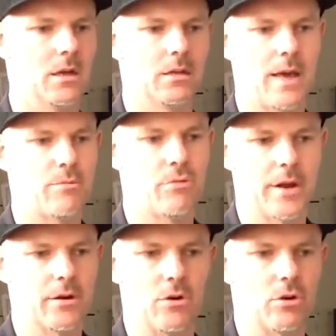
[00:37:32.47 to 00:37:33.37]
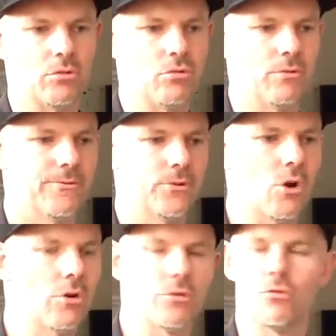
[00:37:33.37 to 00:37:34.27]
elaborated on or
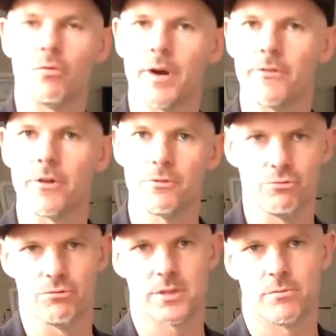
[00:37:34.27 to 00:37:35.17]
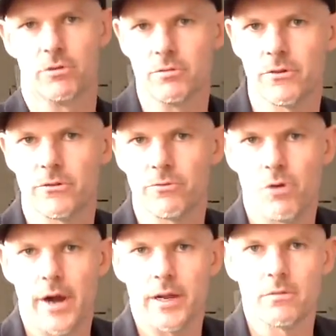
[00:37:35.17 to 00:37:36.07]
forgotten or whatever through someone else's
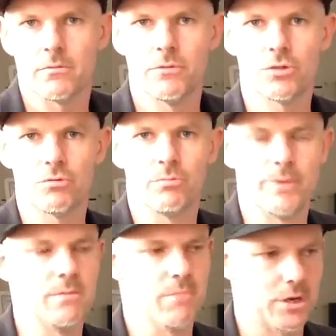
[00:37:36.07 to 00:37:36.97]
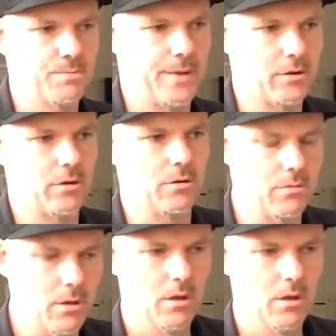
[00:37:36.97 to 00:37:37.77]
writing, which will be much better